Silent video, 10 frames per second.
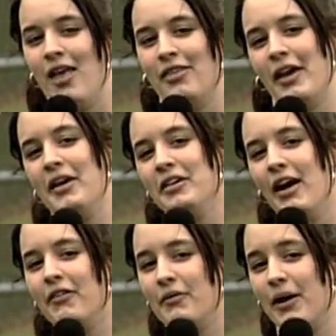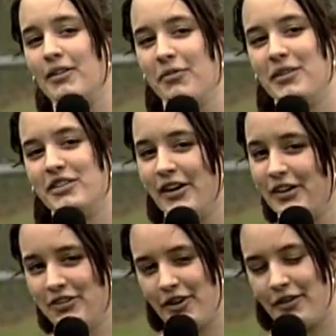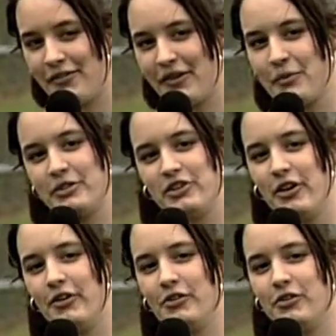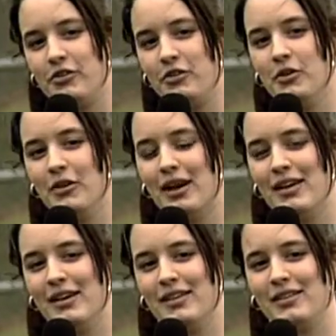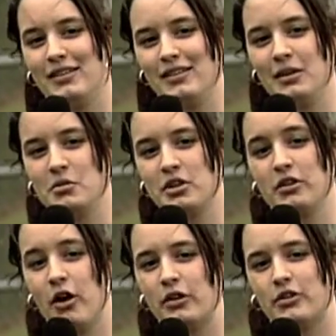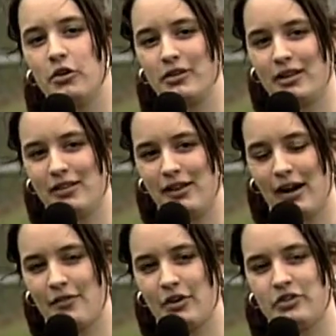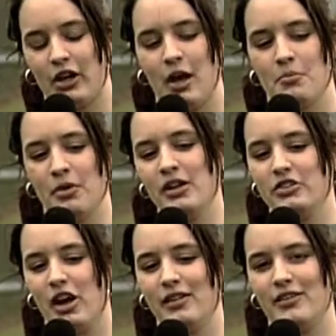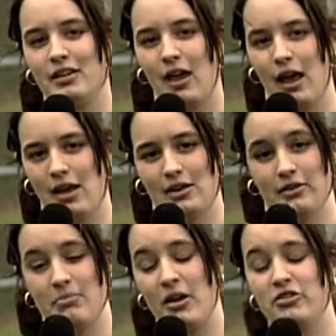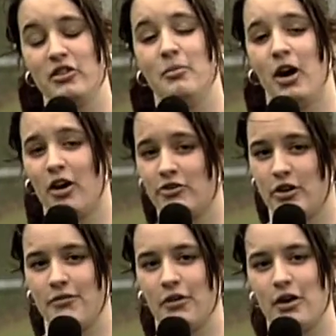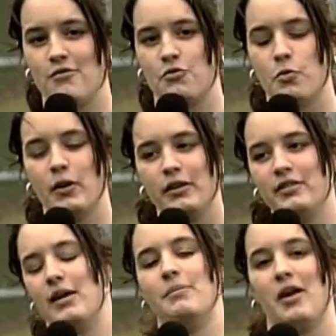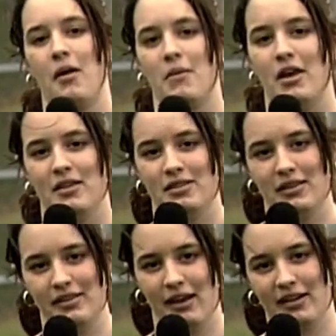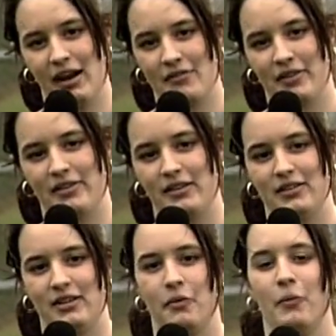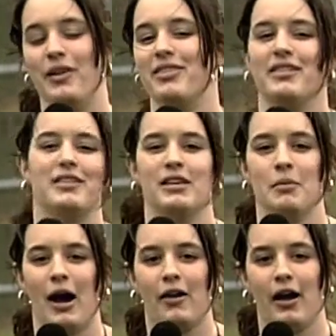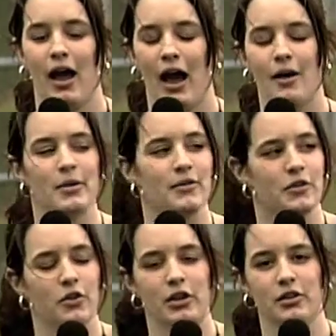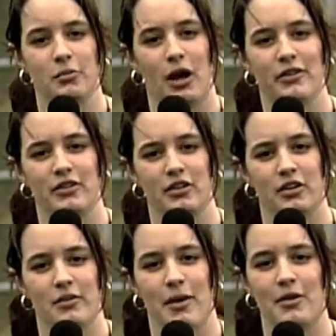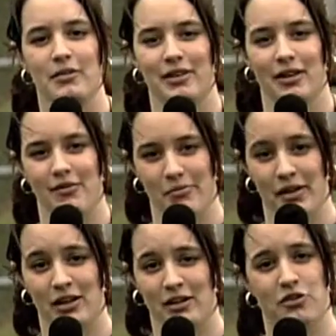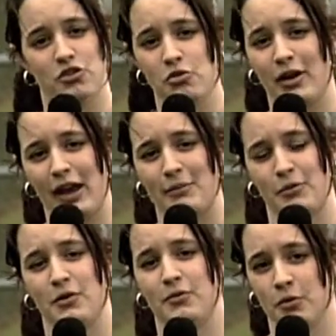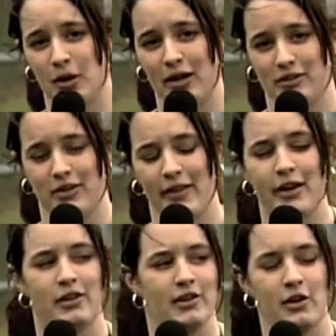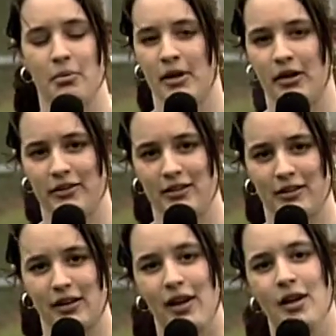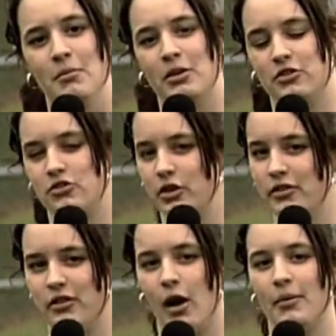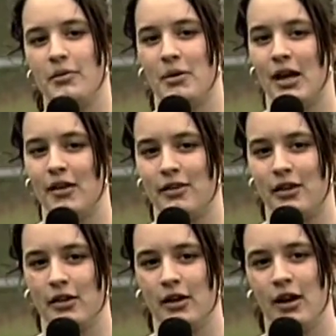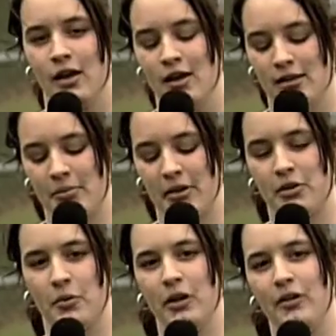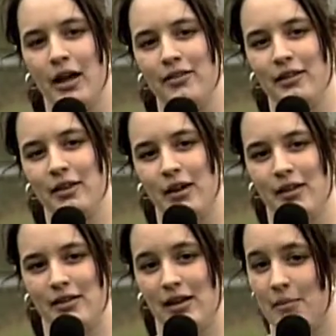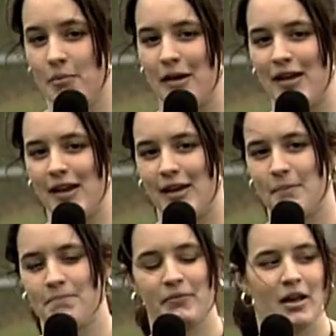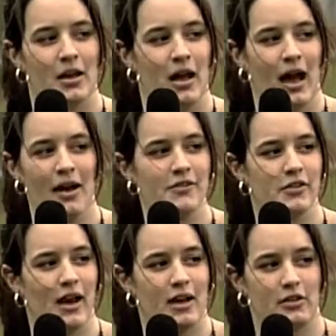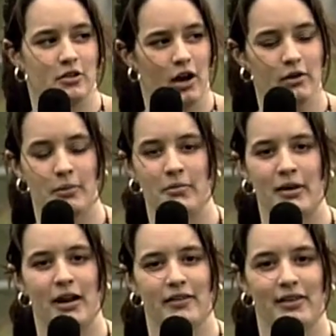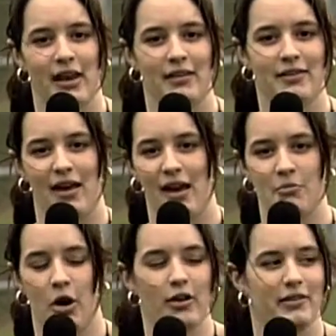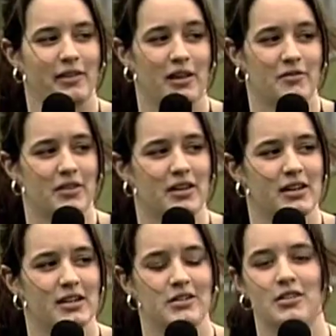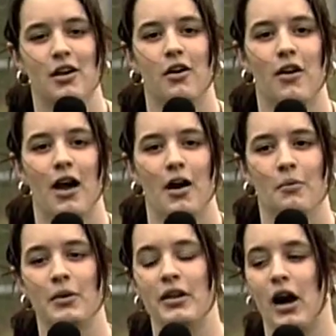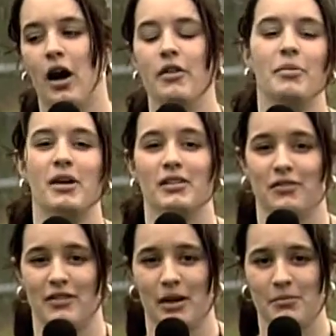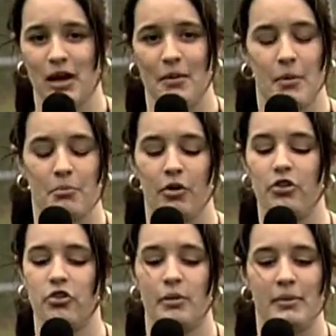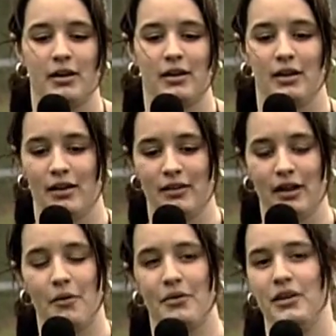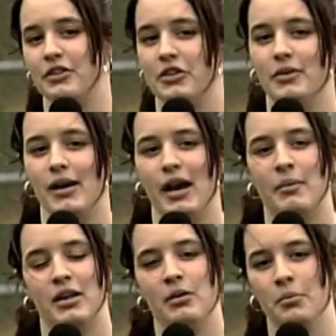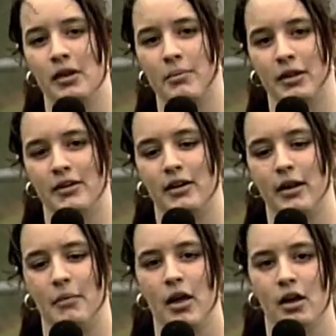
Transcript: They are now in the race for the Jennings Trophy, which goes to the team with the lowest goals against average. Brent Johnson and especially Marc-Andre Fleury have really stepped up this second half of the season with the team out. I mean, if you look at the roster, the Penguins have played 2 games with a full roster, and that is all they will play all season. Because Jordan Staal missed the beginning of the year, they played the Winter Classic and the Tampa Bay game. After that, Crosby's been out since, and Malkin's done for the year. So, really, all the players have stepped up. Brooks Orpik, he's out with an injury right now, but he really picked it up.